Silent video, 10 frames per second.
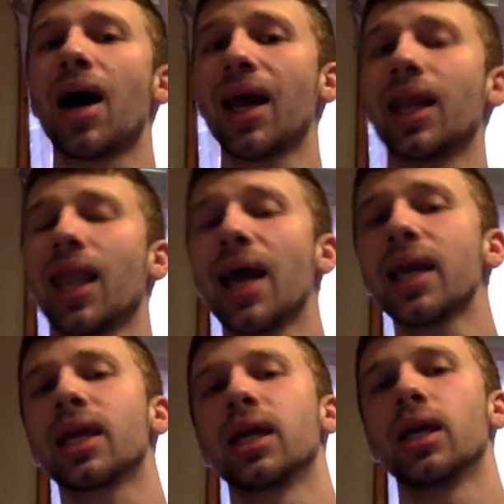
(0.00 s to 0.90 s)
I
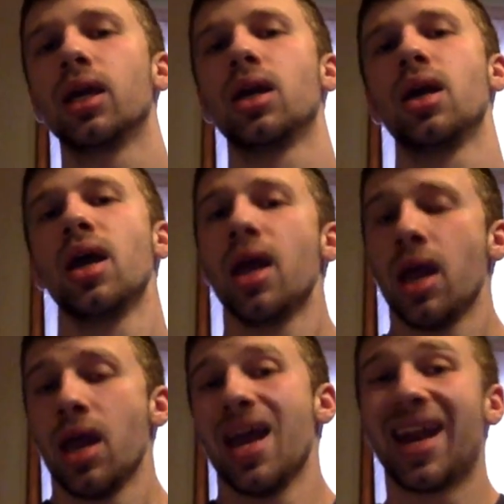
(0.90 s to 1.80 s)
like it,
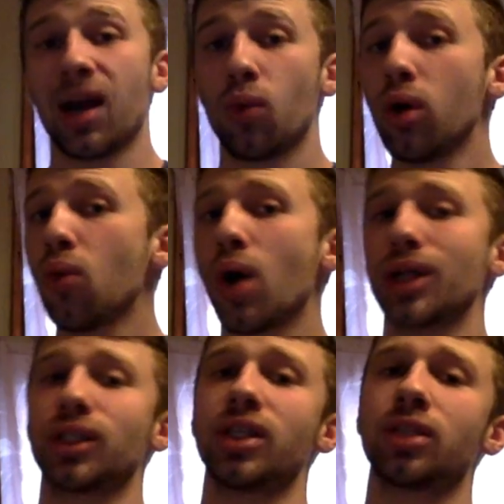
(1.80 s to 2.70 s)
and I will
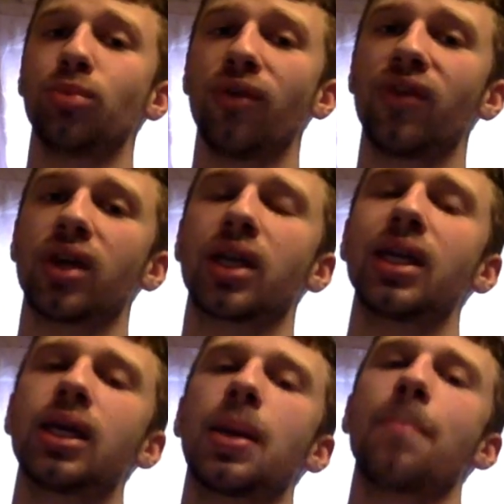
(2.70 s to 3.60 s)
watch this movie
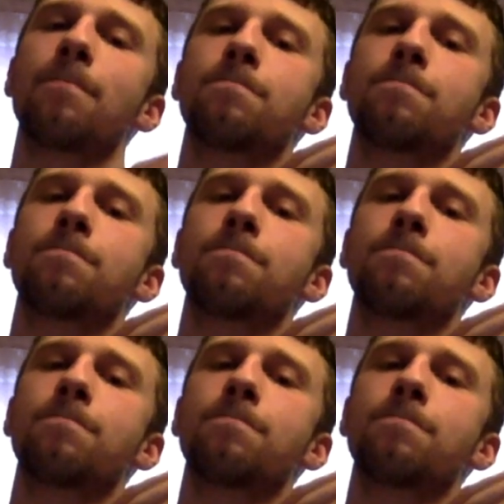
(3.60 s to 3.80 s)
again,